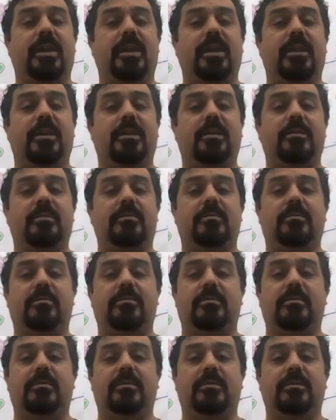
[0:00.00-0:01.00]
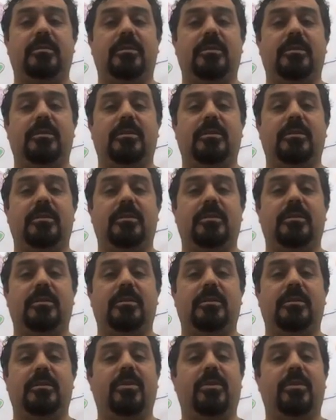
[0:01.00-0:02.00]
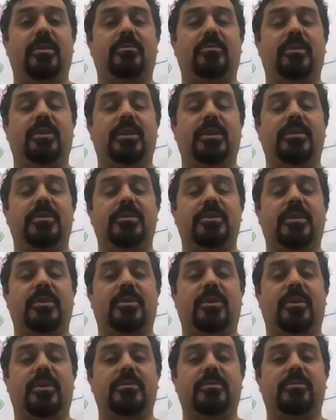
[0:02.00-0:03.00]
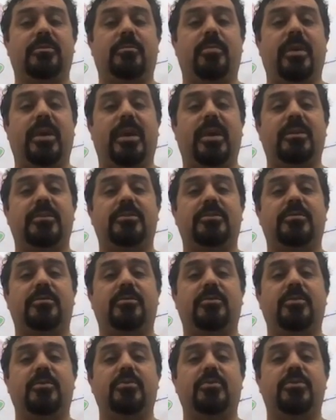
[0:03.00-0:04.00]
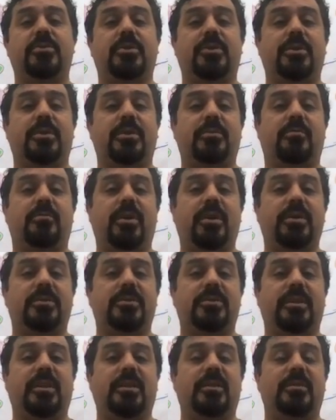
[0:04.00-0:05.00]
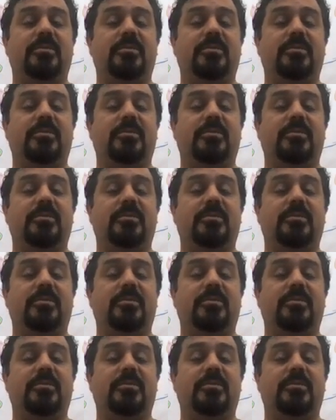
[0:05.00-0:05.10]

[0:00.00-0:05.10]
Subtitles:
Again, with releasing thoughts of the past, future, and present, and